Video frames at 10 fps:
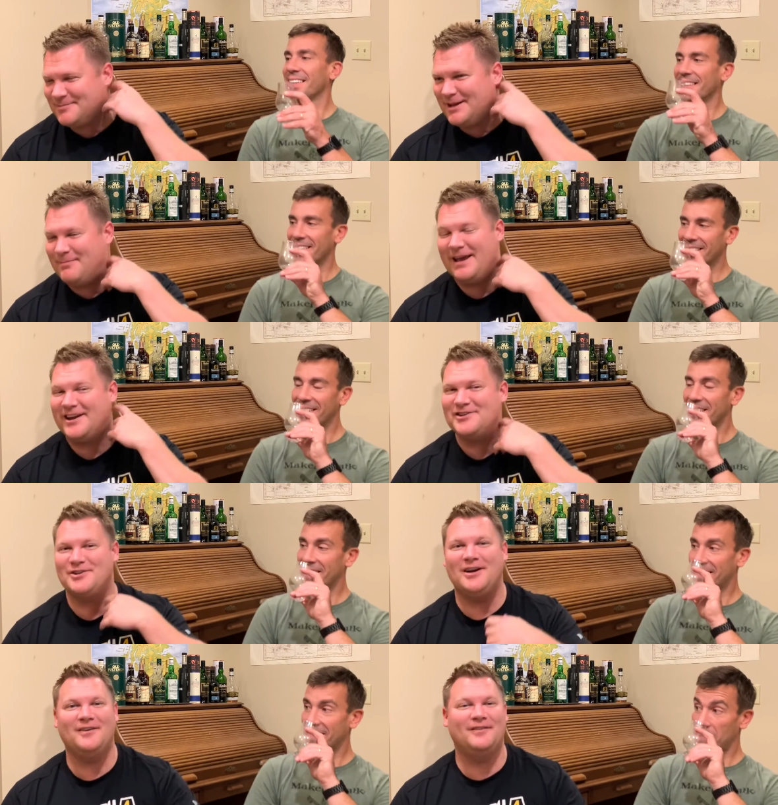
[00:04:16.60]
Speaker 1: to be a
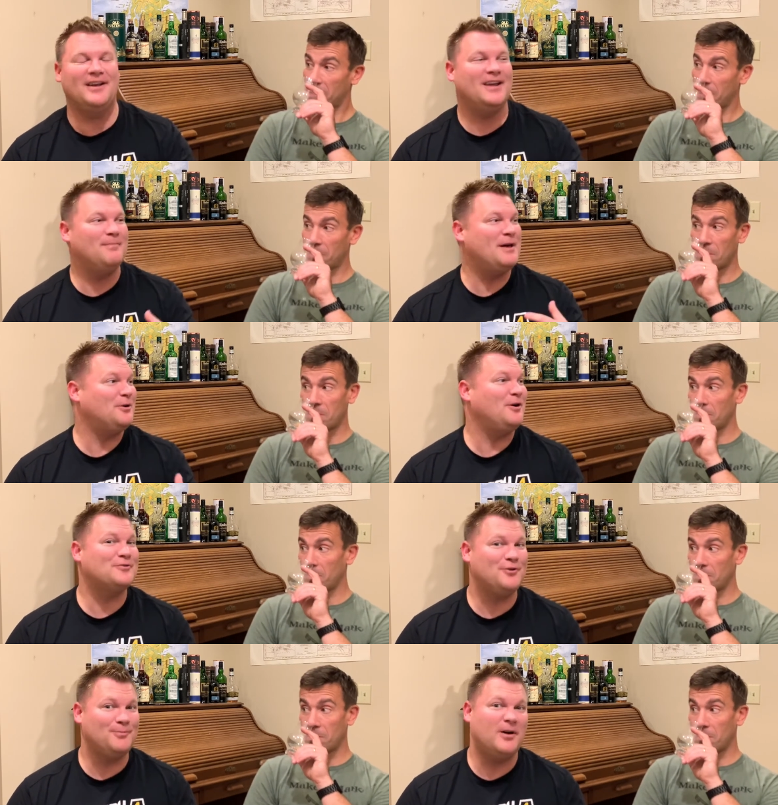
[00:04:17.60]
manager of a mental
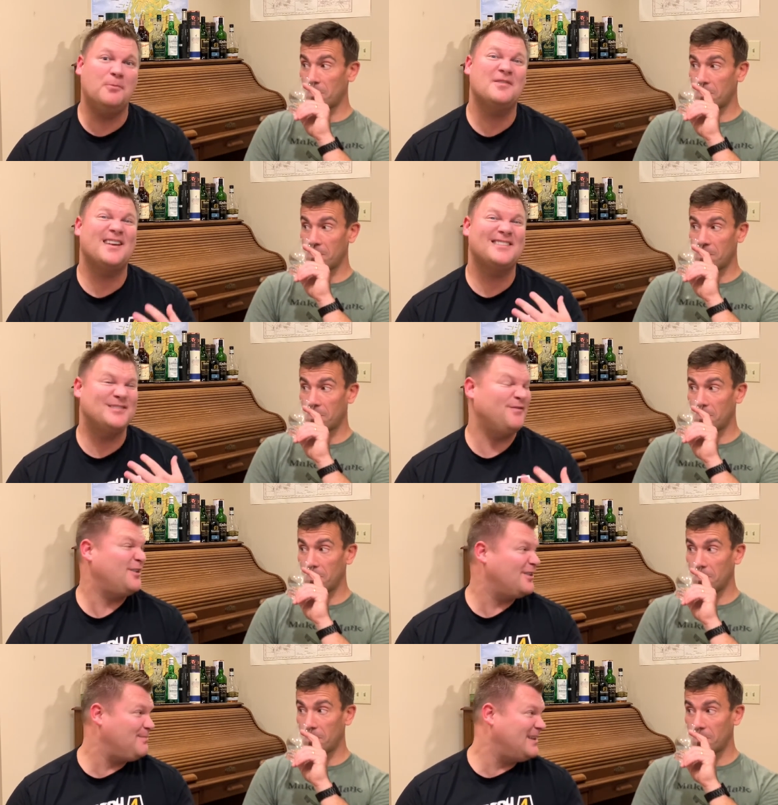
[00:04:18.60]
health group home with like
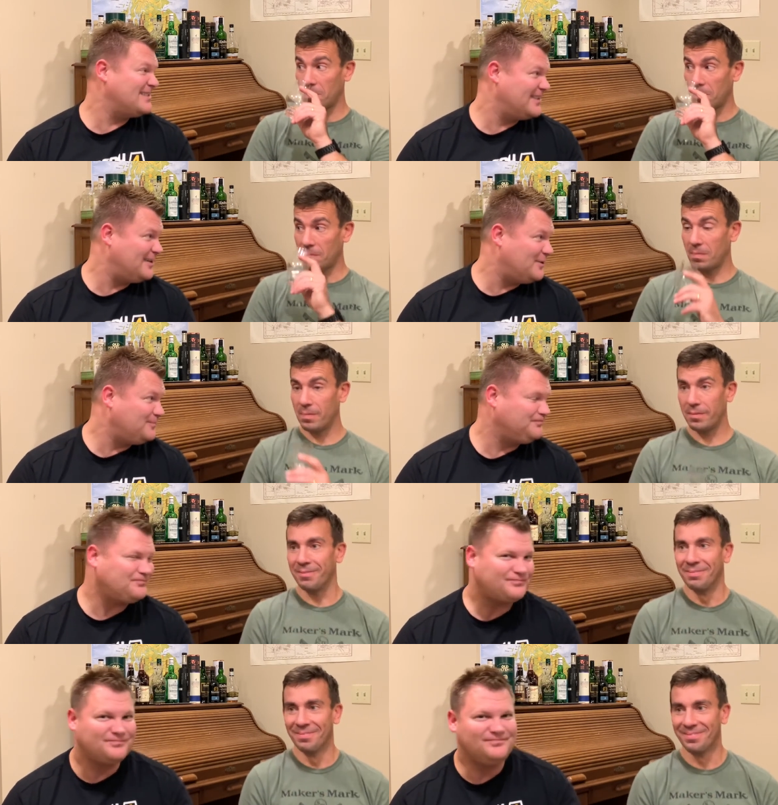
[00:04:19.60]
severely mentally ill,
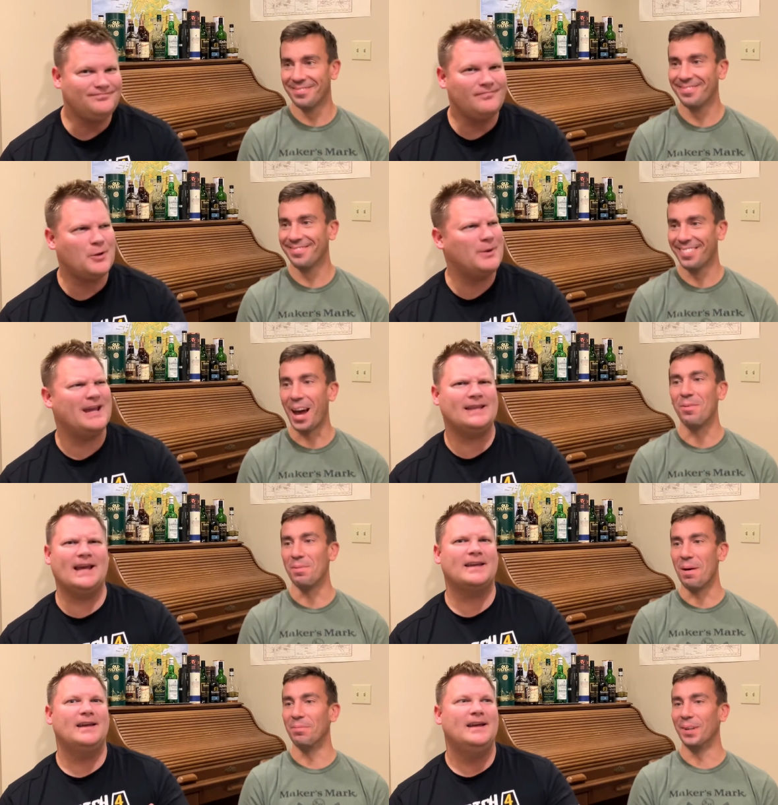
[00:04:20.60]
we had I
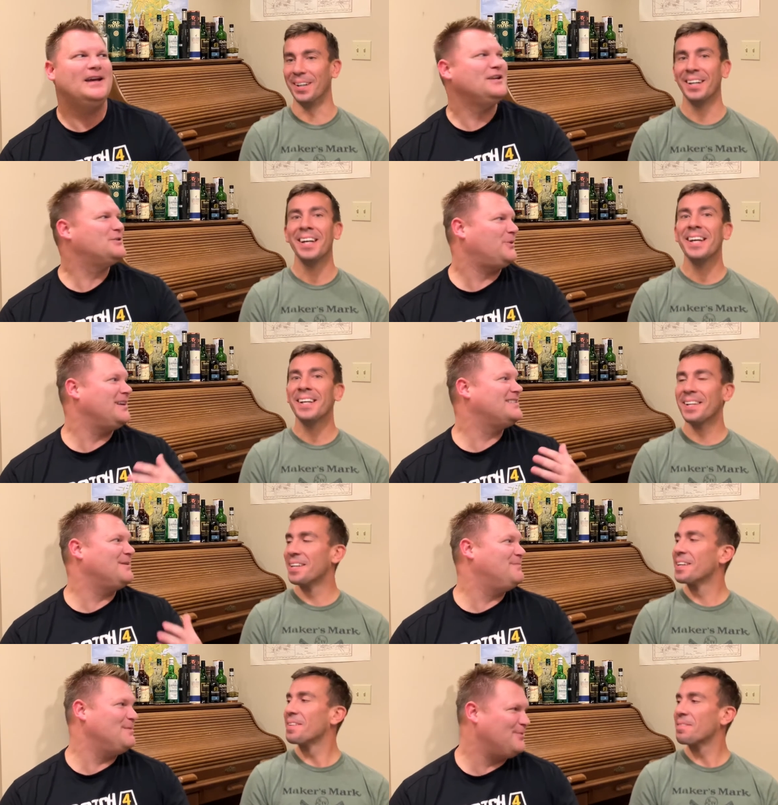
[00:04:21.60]
remember. like twenty
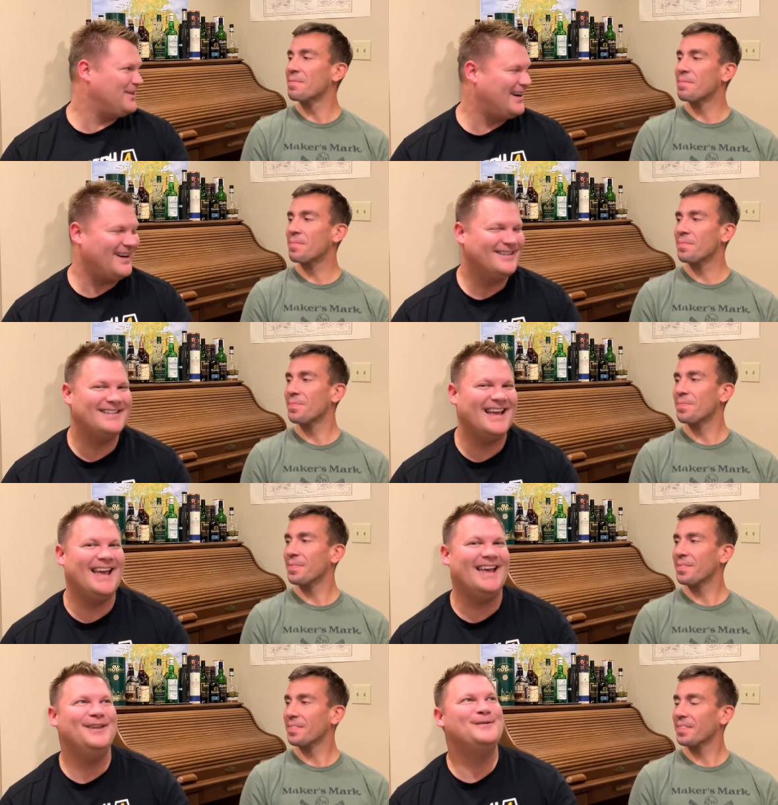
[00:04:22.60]
some people there,
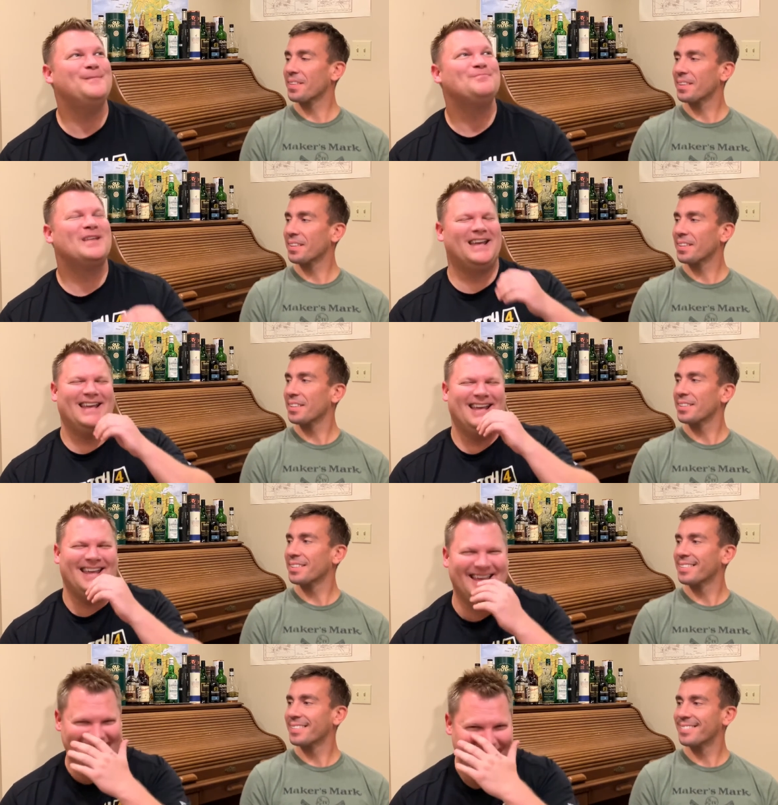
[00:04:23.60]
and
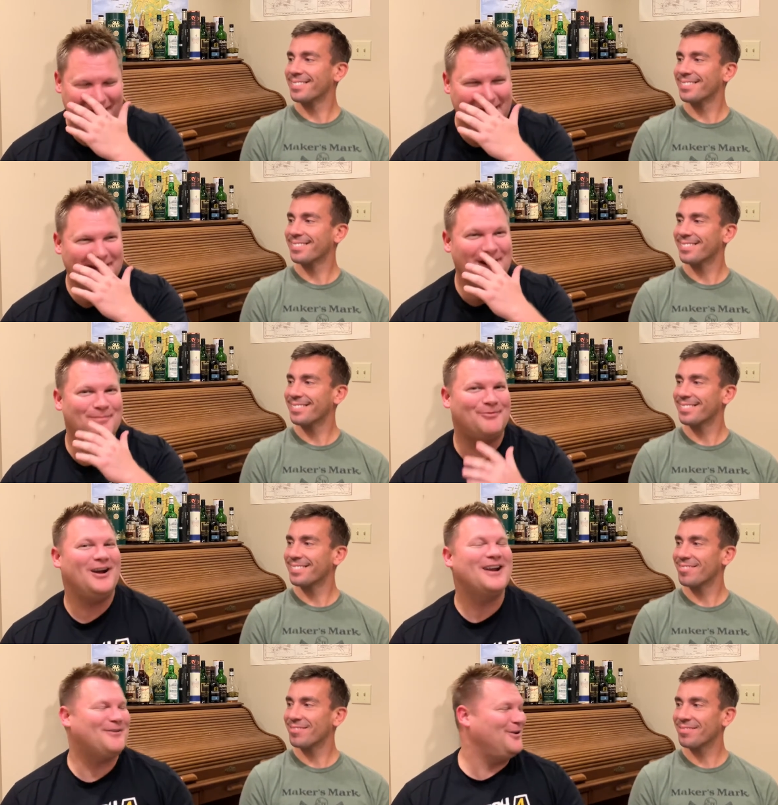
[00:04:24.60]
in our
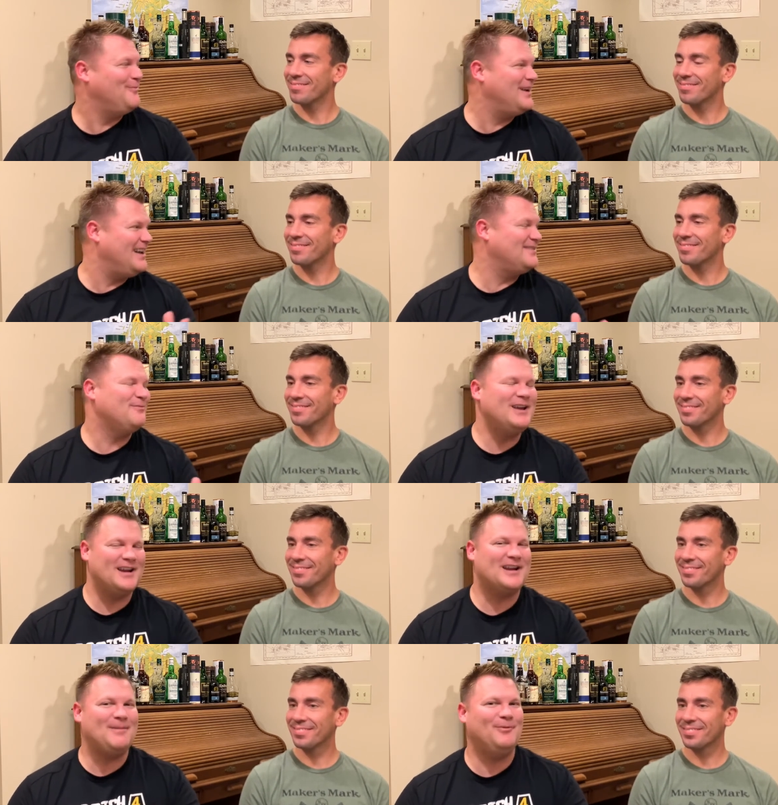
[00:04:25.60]
break room we had we
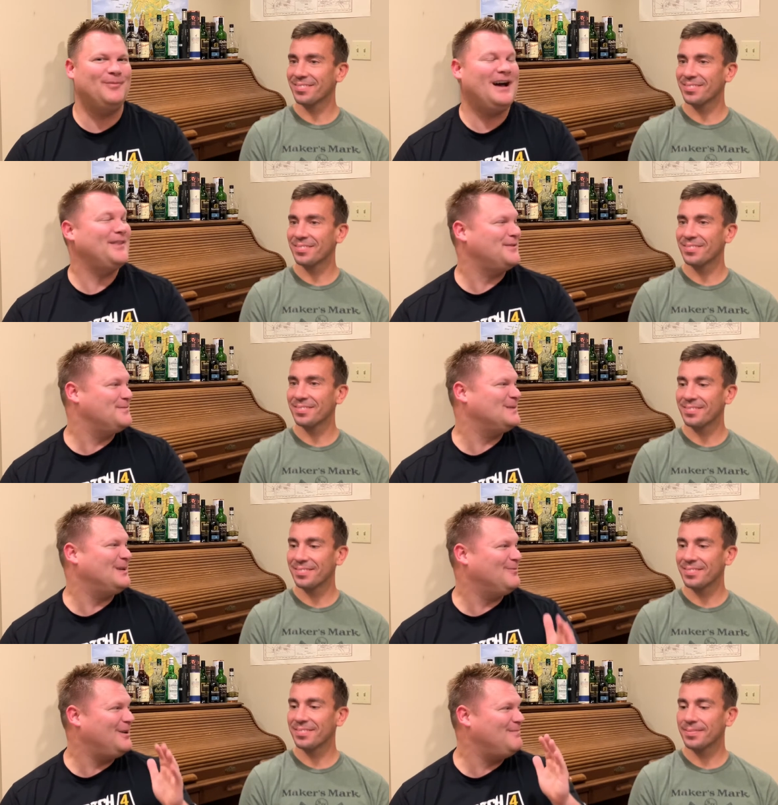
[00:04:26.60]
had a couple bathrooms,
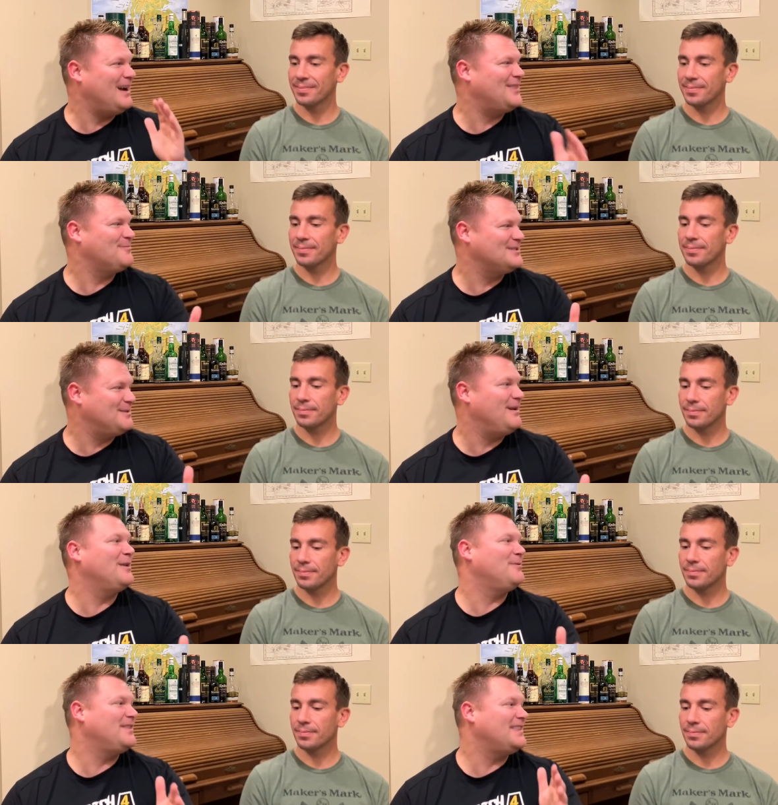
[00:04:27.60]
and one bathroom was the
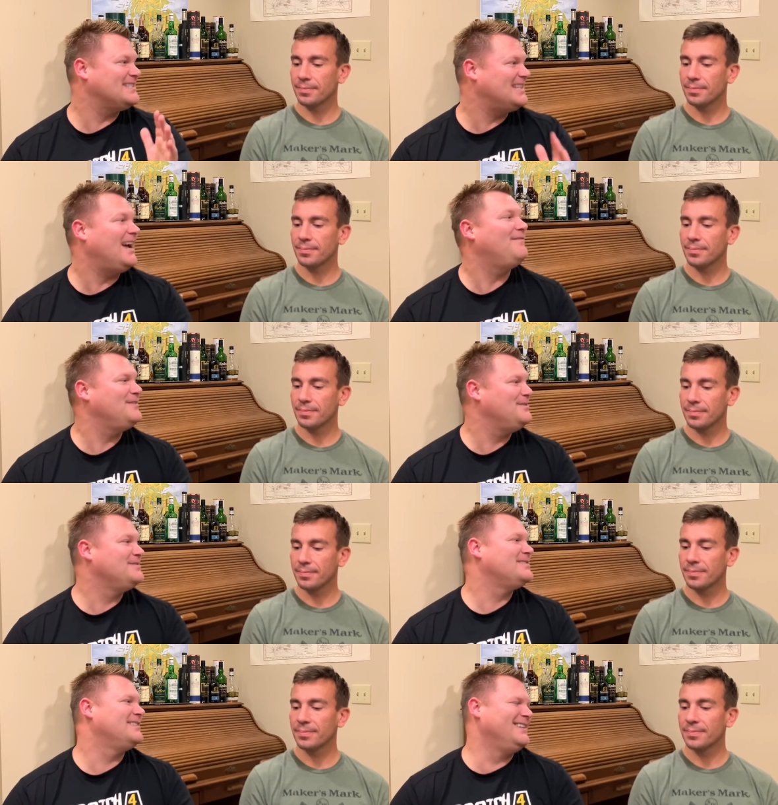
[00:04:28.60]
main one that the staff
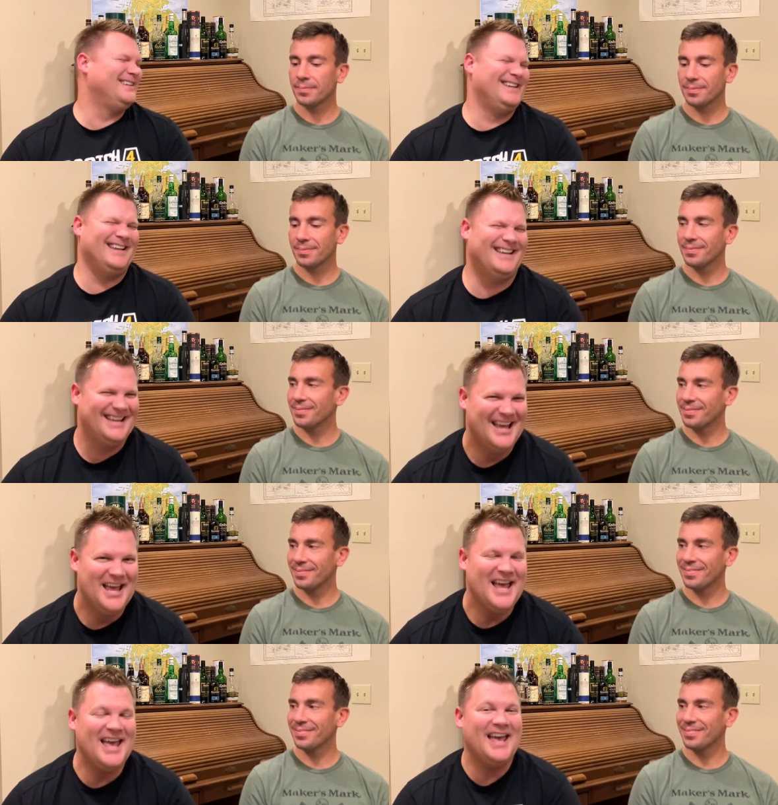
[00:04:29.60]
used.
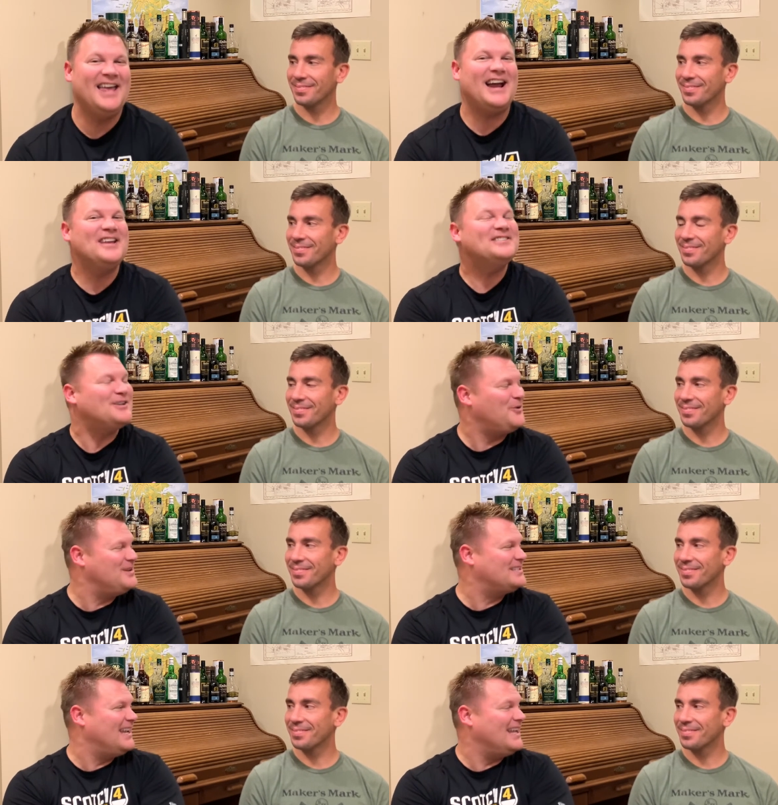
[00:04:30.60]
And I used to
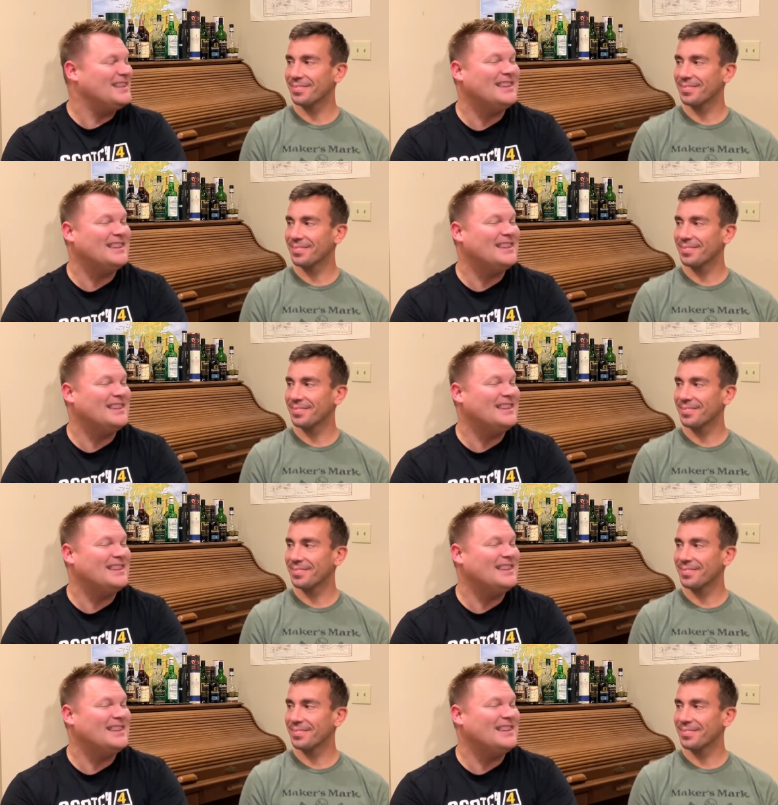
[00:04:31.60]
always get